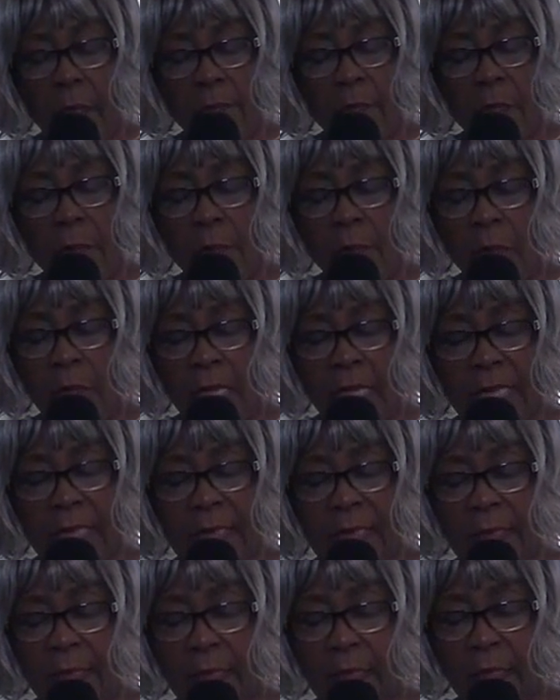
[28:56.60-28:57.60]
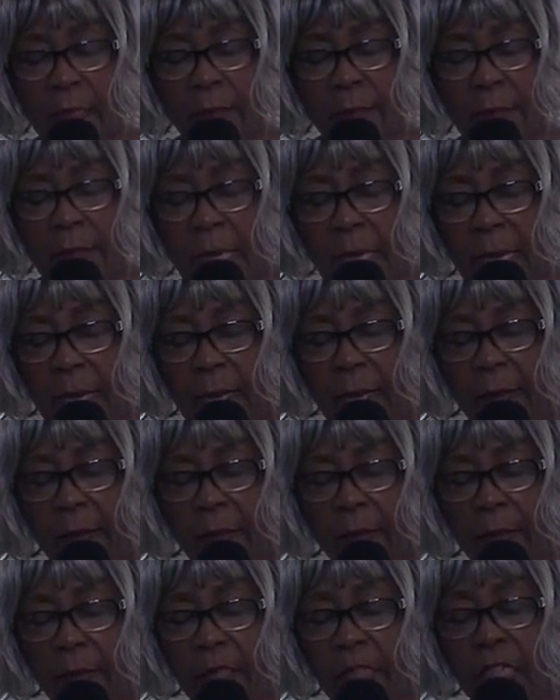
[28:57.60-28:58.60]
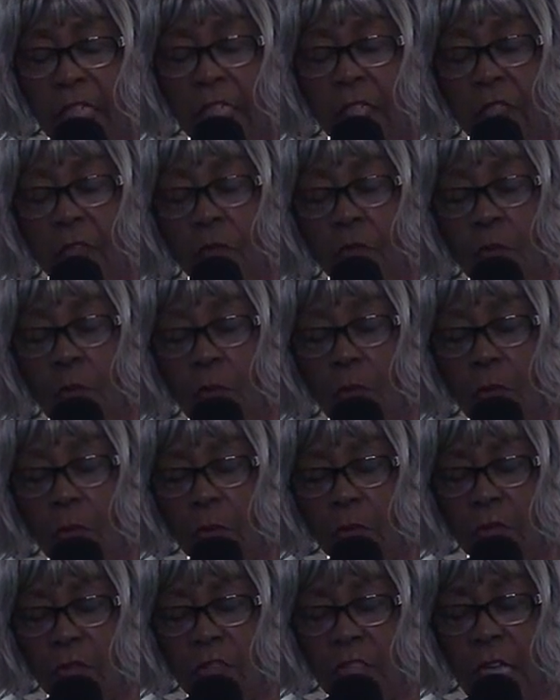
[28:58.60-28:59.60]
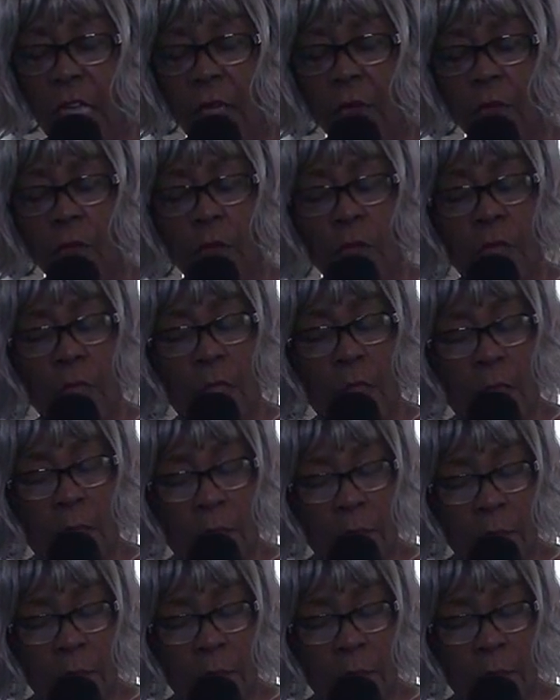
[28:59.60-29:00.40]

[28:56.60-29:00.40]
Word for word: the blessings come down. Israel shall went up,